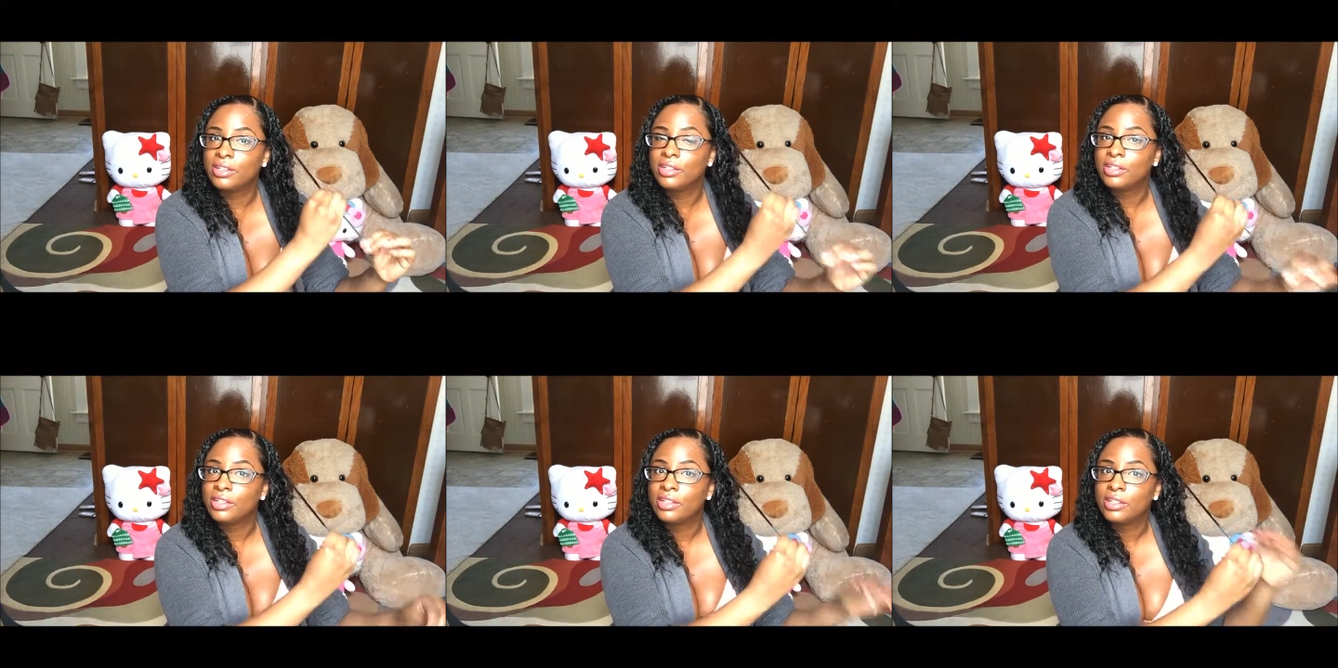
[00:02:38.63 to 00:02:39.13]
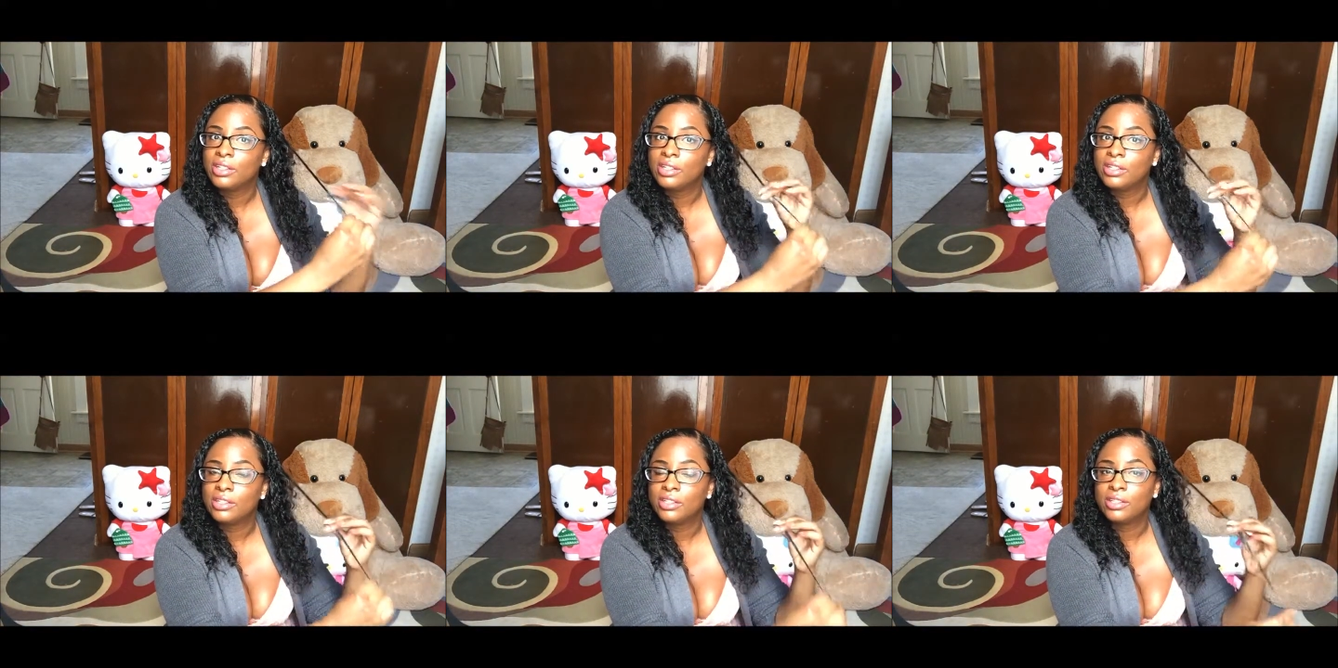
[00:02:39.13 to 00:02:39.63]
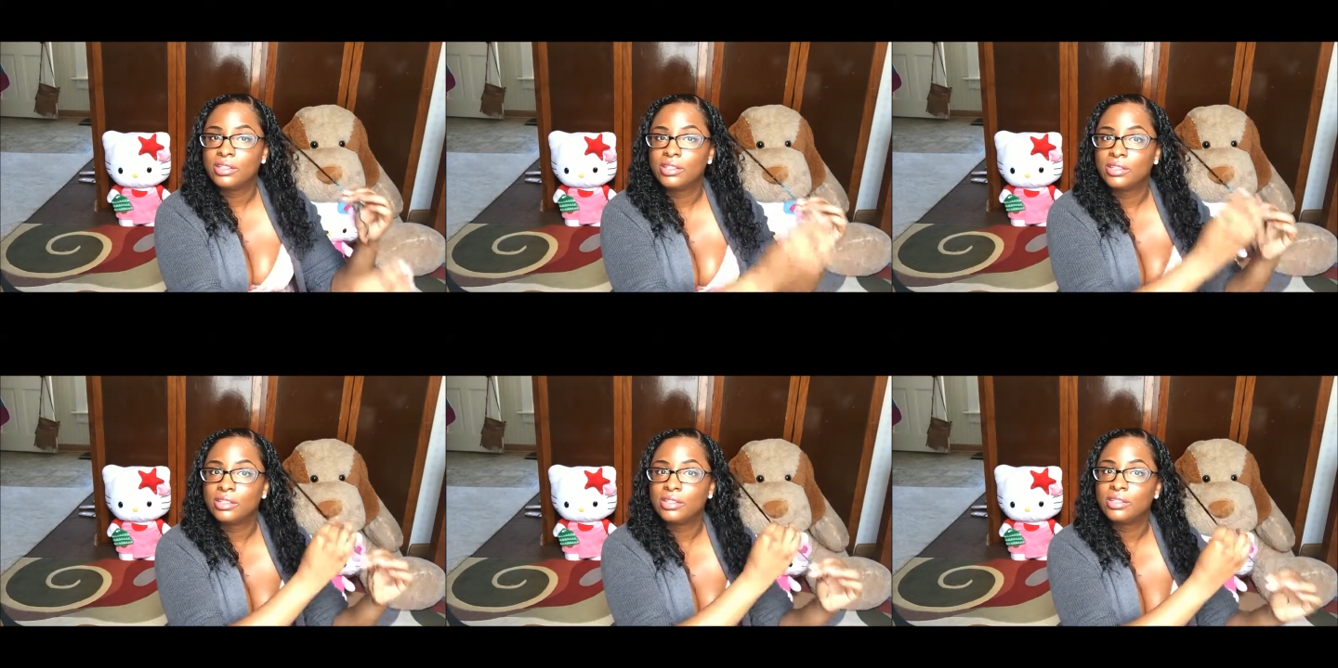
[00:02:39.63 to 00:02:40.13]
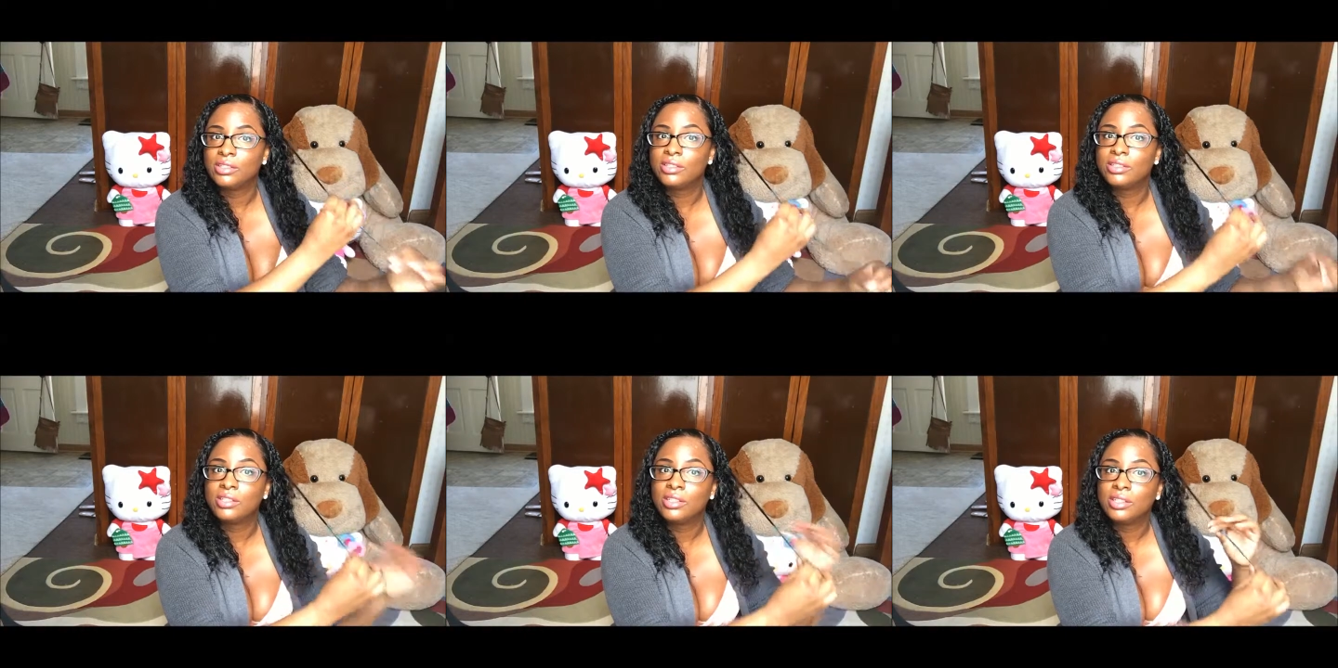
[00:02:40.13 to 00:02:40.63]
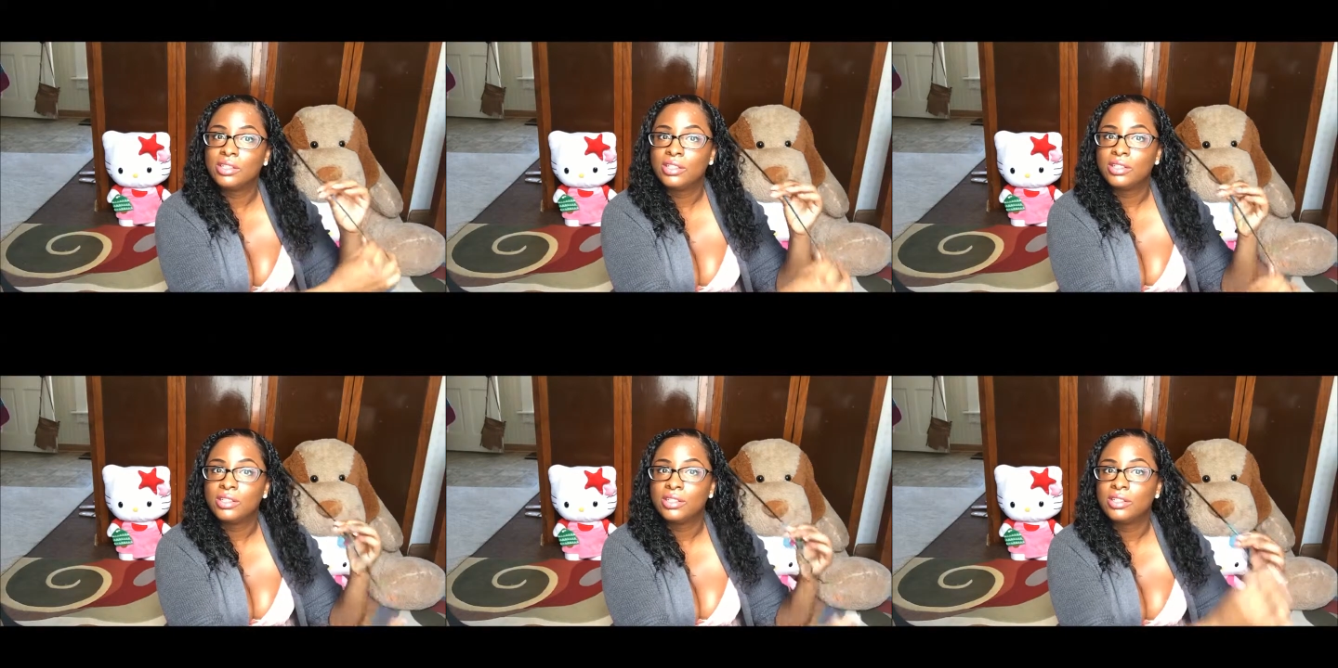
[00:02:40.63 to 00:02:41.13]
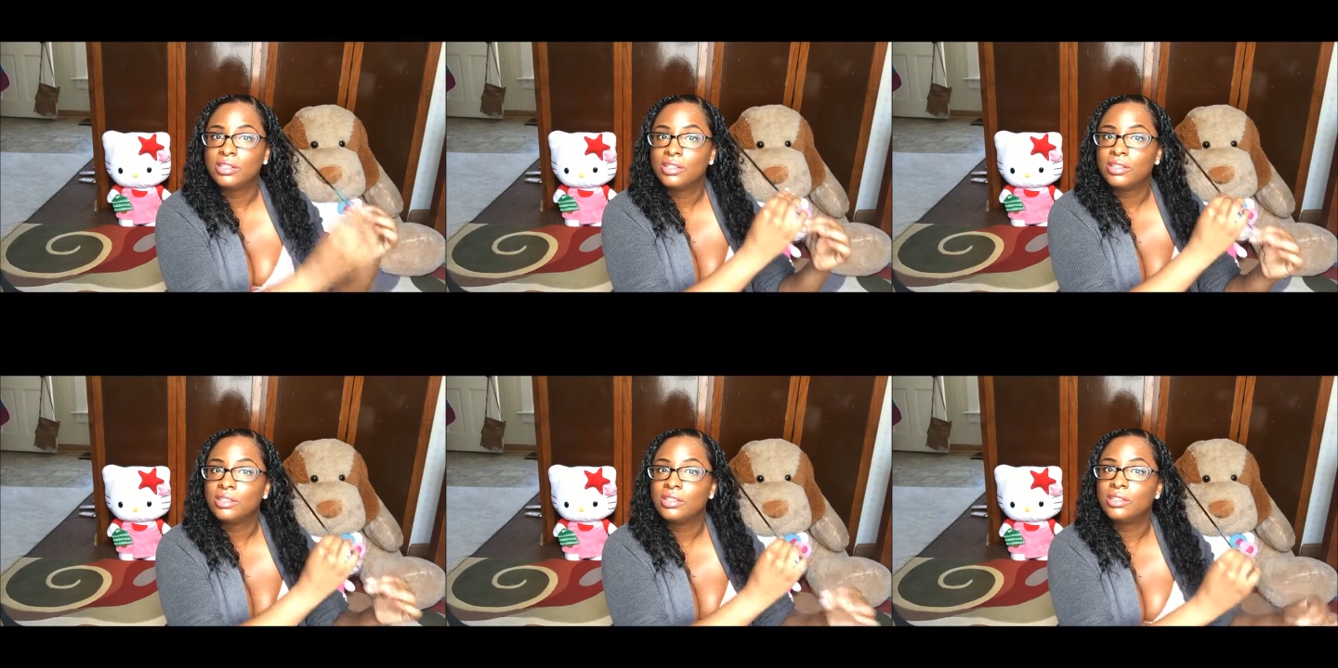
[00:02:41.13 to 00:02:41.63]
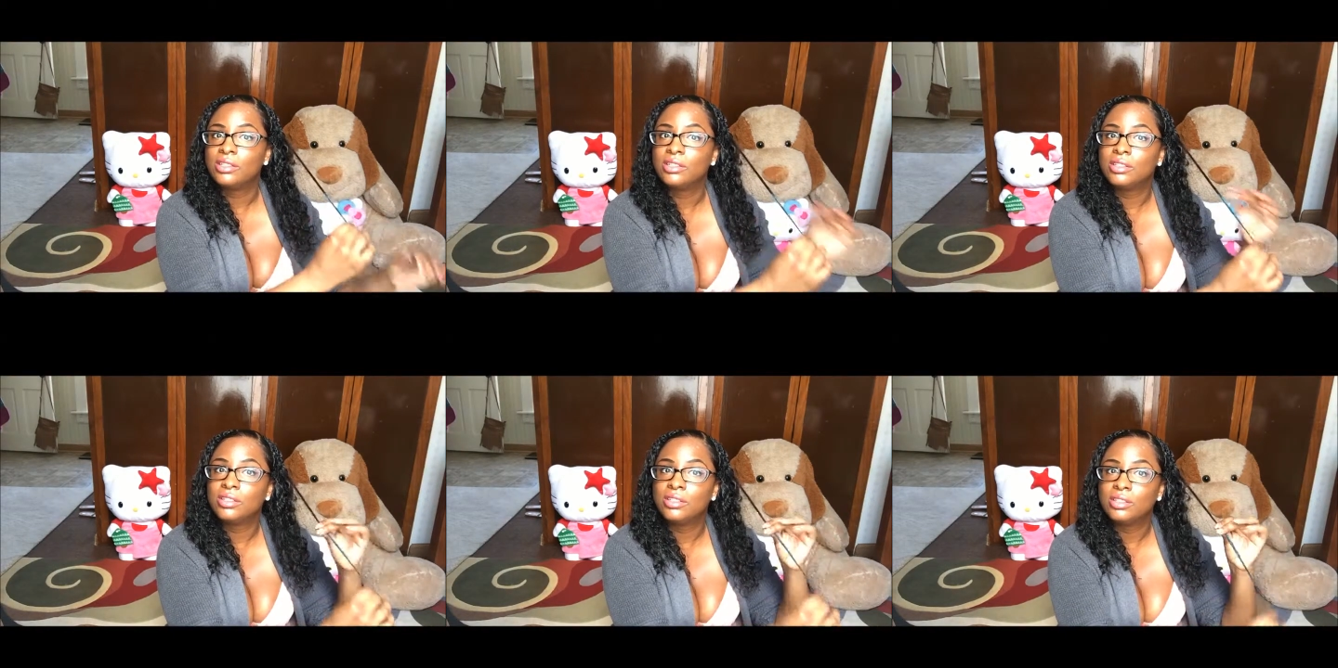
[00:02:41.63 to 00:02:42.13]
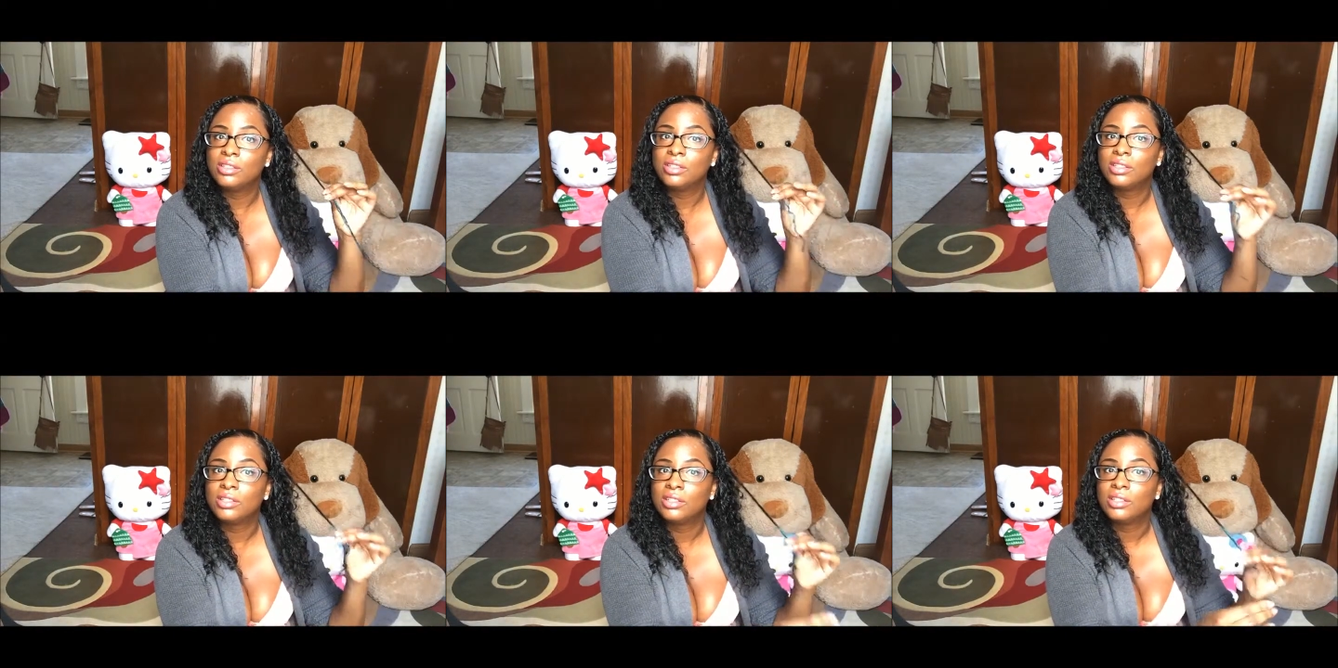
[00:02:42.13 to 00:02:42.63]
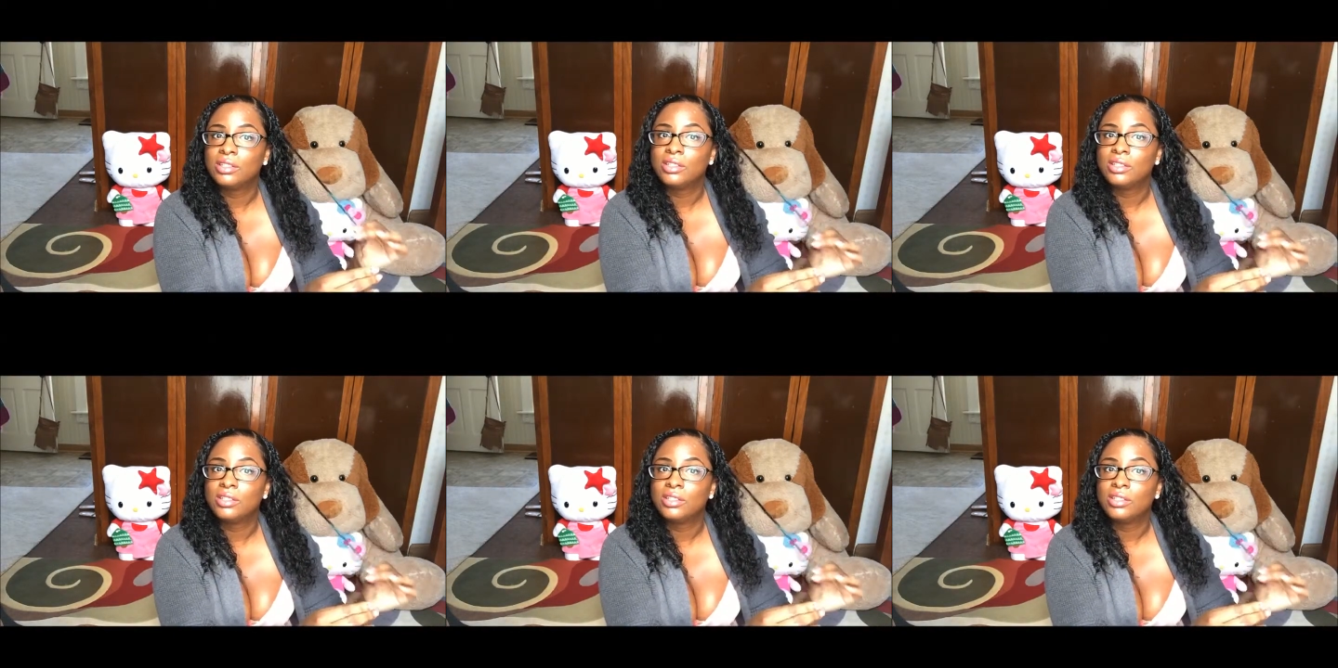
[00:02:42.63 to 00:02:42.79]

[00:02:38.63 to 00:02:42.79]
(silence)